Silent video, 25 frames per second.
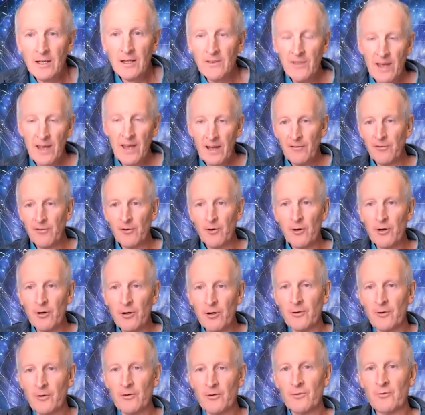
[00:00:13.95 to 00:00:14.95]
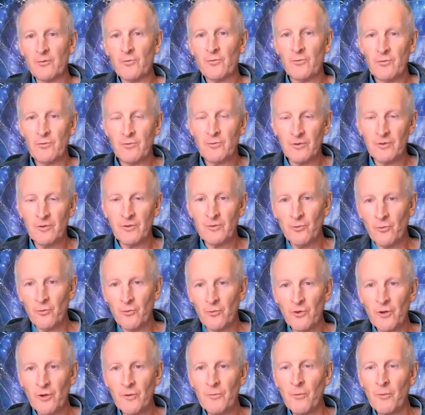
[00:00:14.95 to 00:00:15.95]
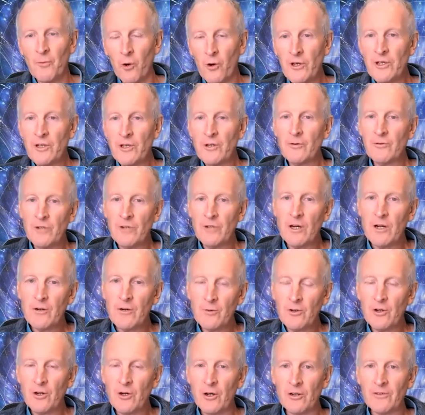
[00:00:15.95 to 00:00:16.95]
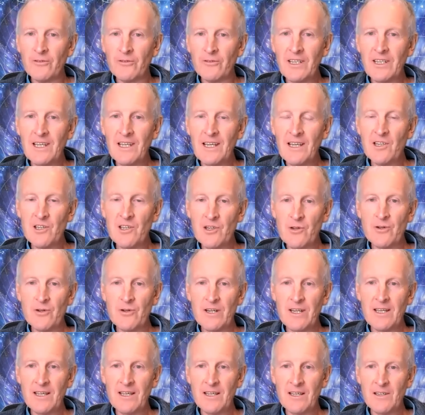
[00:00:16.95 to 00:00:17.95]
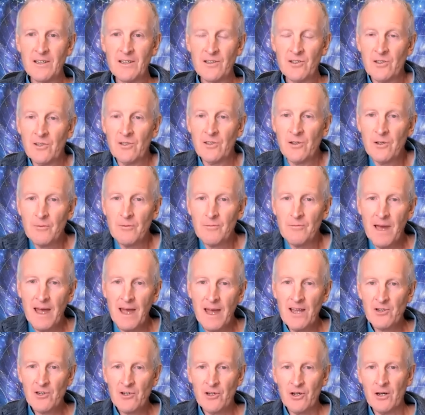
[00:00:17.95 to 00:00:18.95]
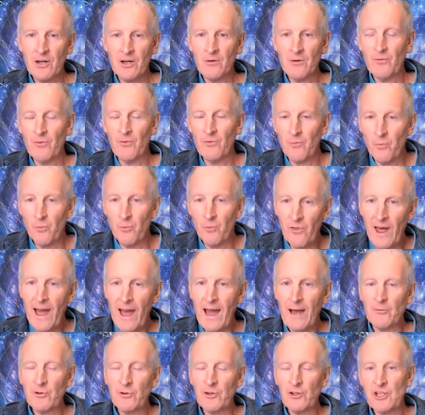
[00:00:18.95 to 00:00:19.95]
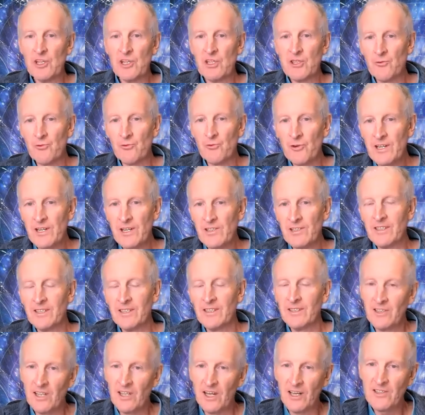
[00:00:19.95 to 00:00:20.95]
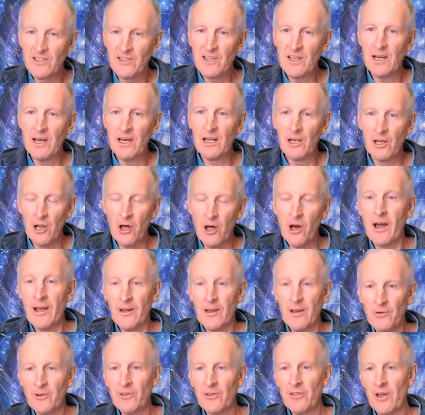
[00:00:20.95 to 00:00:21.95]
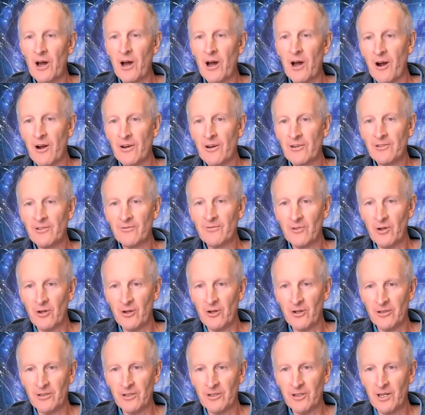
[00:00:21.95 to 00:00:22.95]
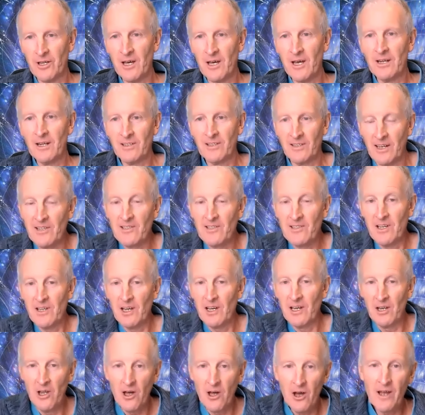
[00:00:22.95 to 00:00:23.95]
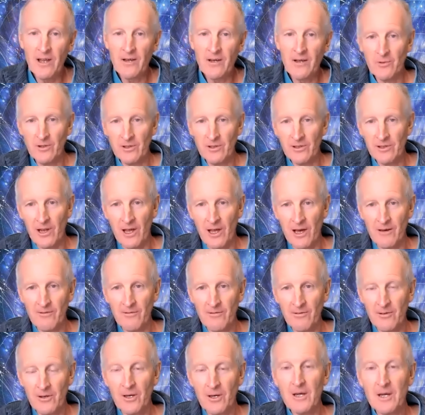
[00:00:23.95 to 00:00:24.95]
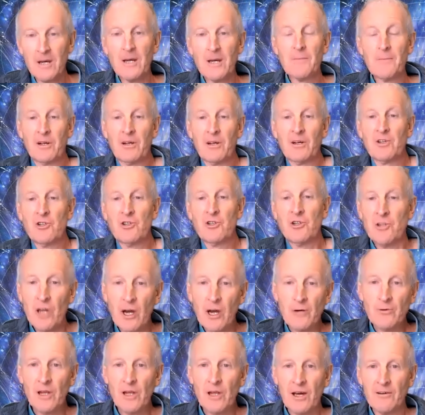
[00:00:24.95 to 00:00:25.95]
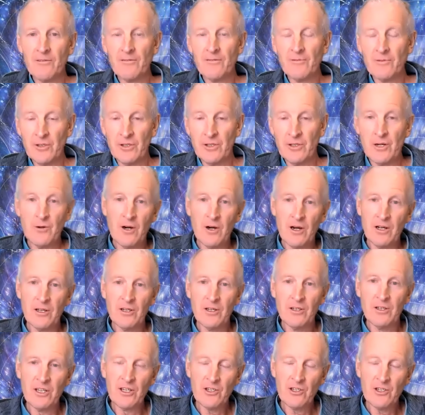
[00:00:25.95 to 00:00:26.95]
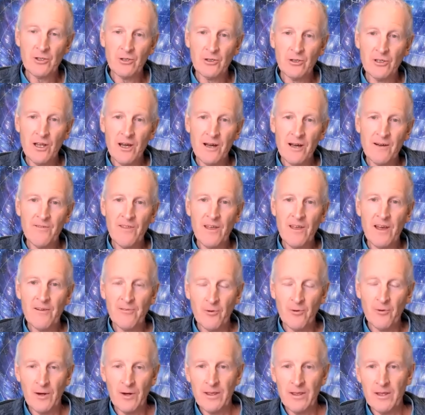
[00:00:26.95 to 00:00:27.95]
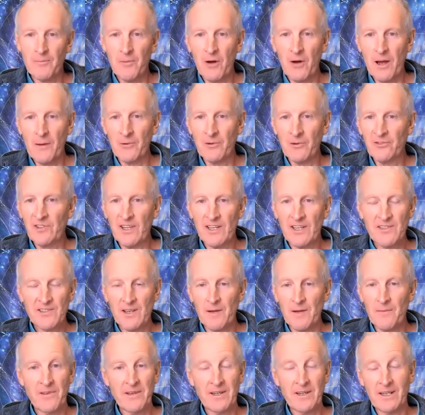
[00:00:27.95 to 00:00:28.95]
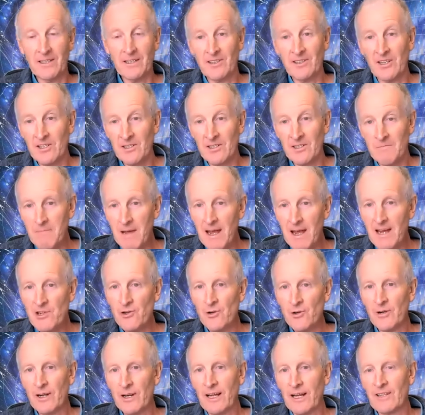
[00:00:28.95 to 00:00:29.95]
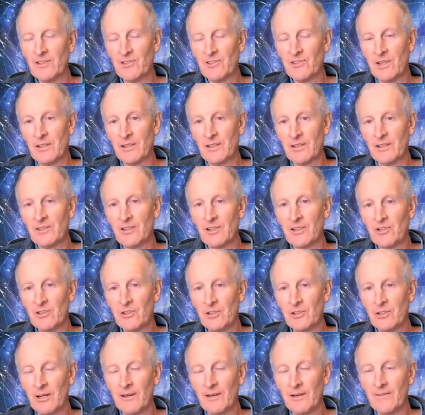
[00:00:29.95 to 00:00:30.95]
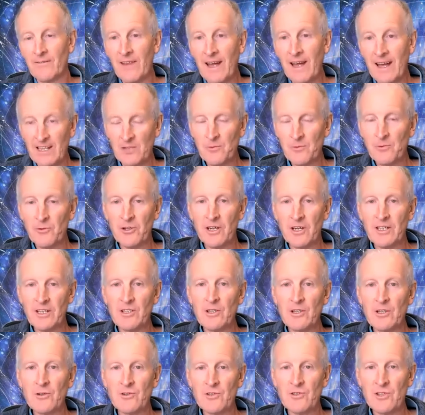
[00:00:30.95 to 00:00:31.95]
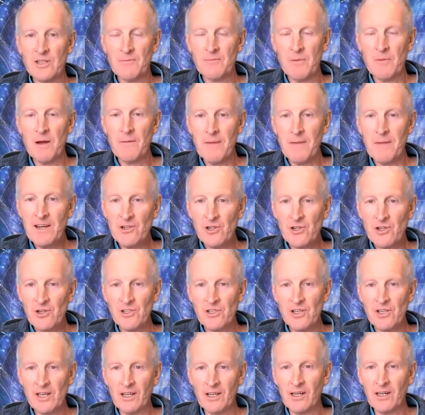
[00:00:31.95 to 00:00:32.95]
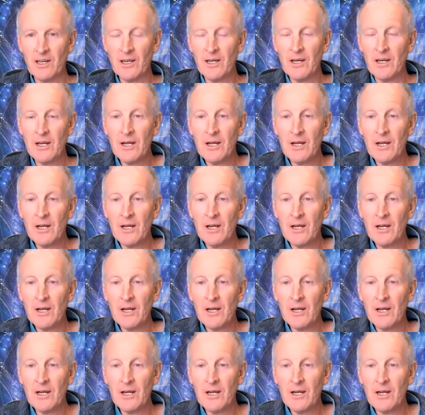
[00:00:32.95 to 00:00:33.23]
Therefore, the more you know God, the easier it is to measure that which is written and does it align with the heart of God? Does it align with love? because you know love, you know unconditional love. Therefore, when the Bible says something that doesn't measure against unconditional love, that's what I use as my measure stick.